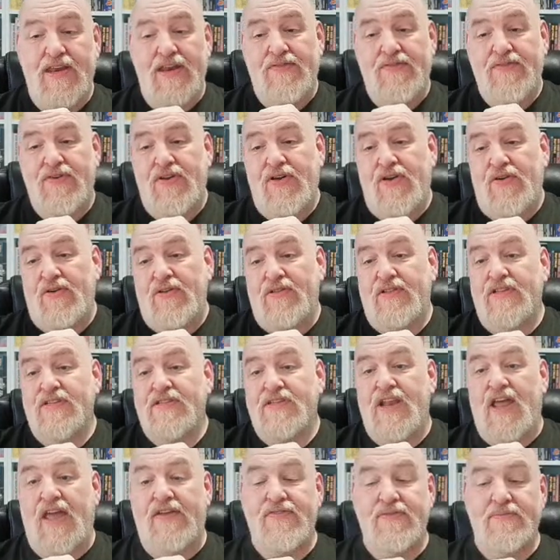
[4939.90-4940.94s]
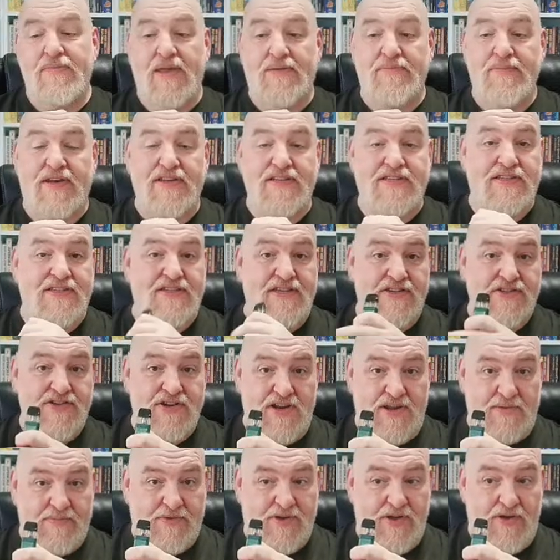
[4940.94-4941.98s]
never know. Listen, I haven't made my
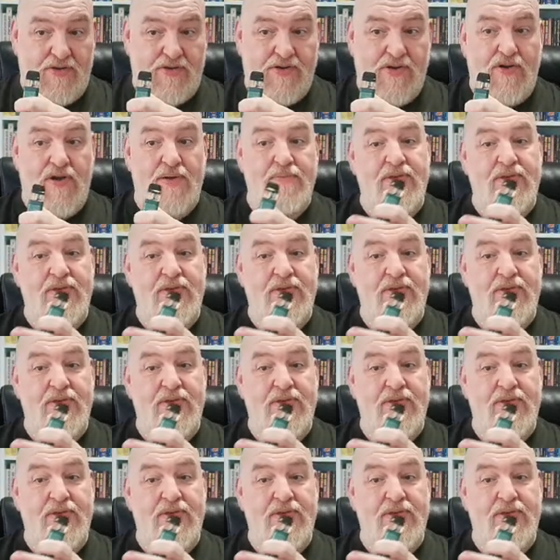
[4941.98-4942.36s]
decision up, Coco.